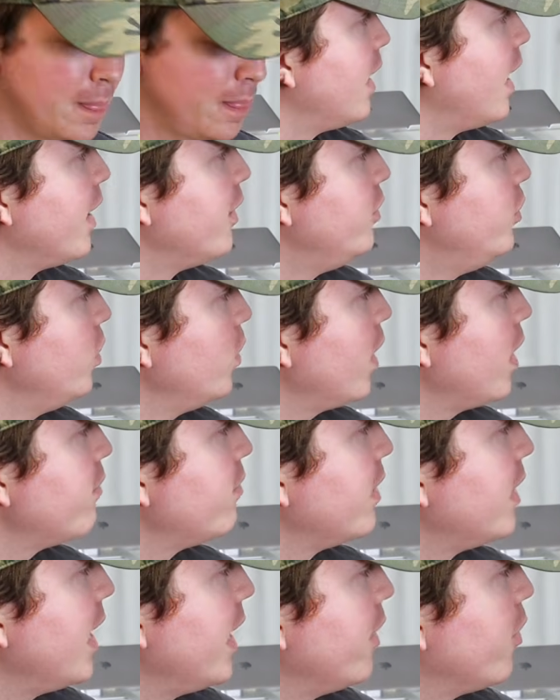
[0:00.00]
I do have a
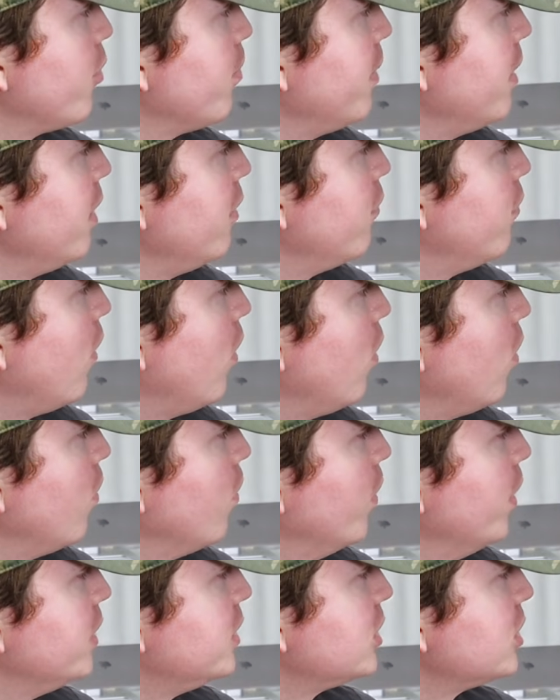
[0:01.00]
Gator Mini Vault,
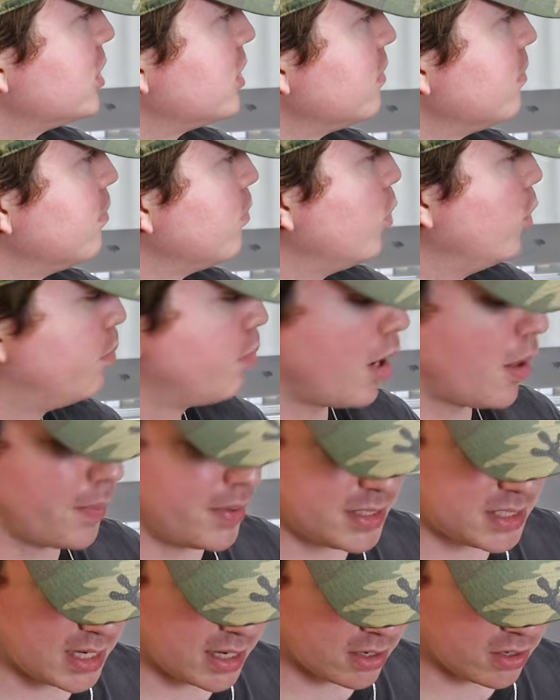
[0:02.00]
which would probably
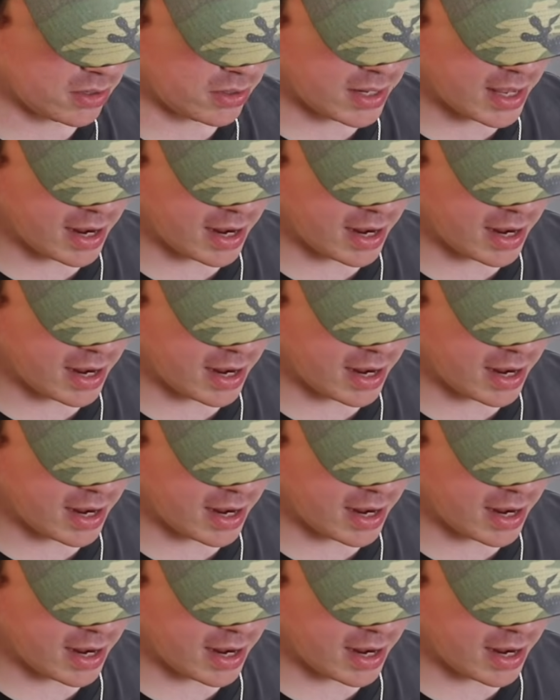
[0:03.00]
take good